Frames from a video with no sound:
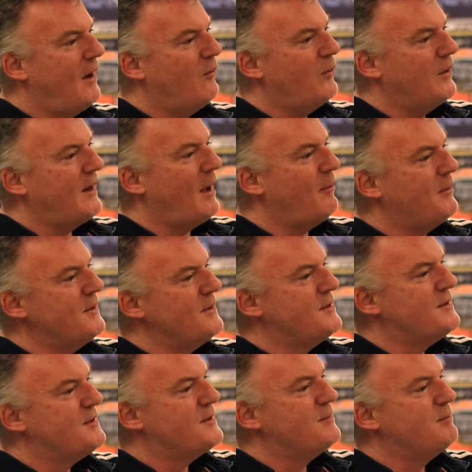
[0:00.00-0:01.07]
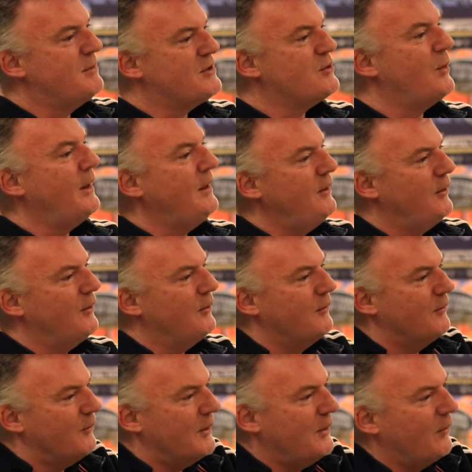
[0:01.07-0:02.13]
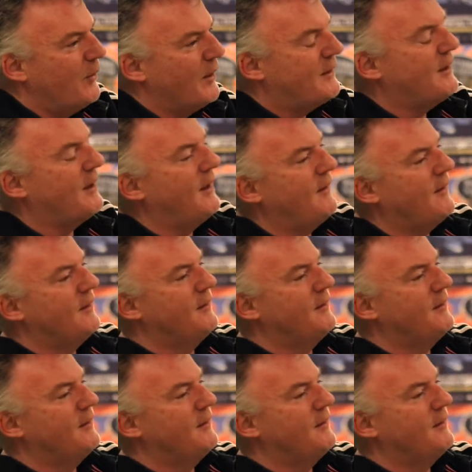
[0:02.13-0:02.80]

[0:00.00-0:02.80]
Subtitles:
what happens between you when you work together?